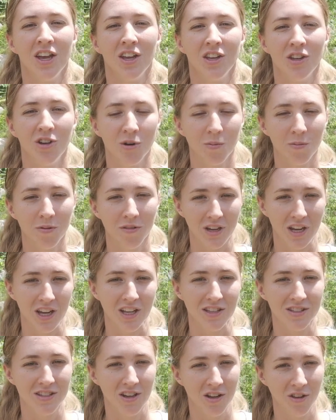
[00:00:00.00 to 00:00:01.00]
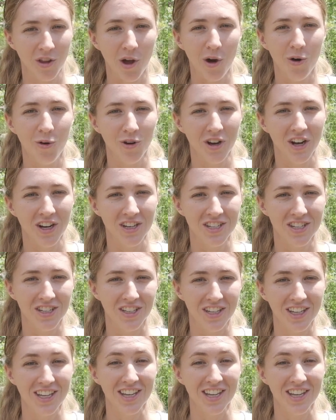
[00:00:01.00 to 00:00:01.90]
your plants alone until it